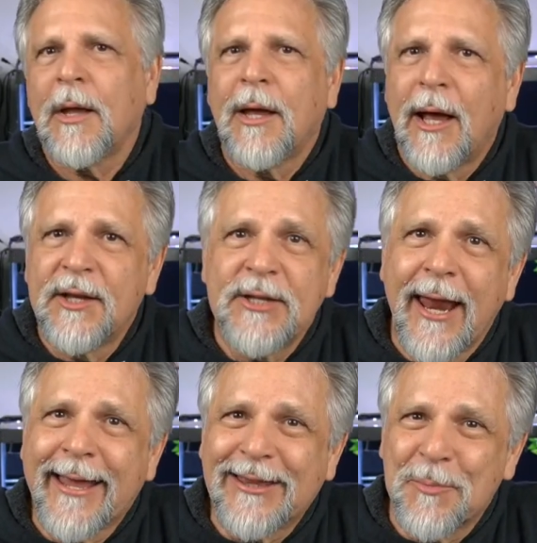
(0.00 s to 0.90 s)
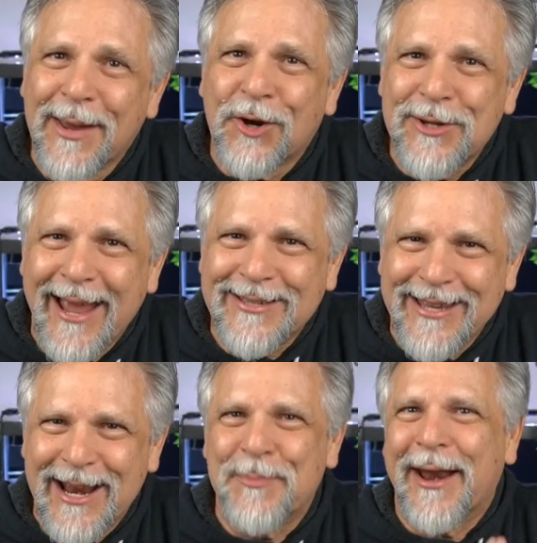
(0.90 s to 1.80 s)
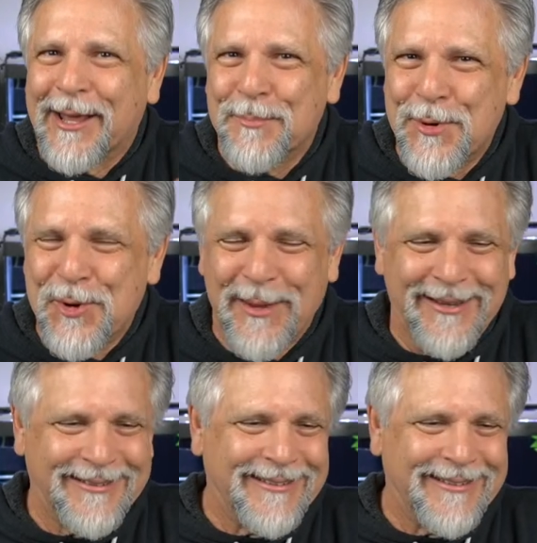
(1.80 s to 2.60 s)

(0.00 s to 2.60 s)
until I get the bigger tank set up that I can put him in.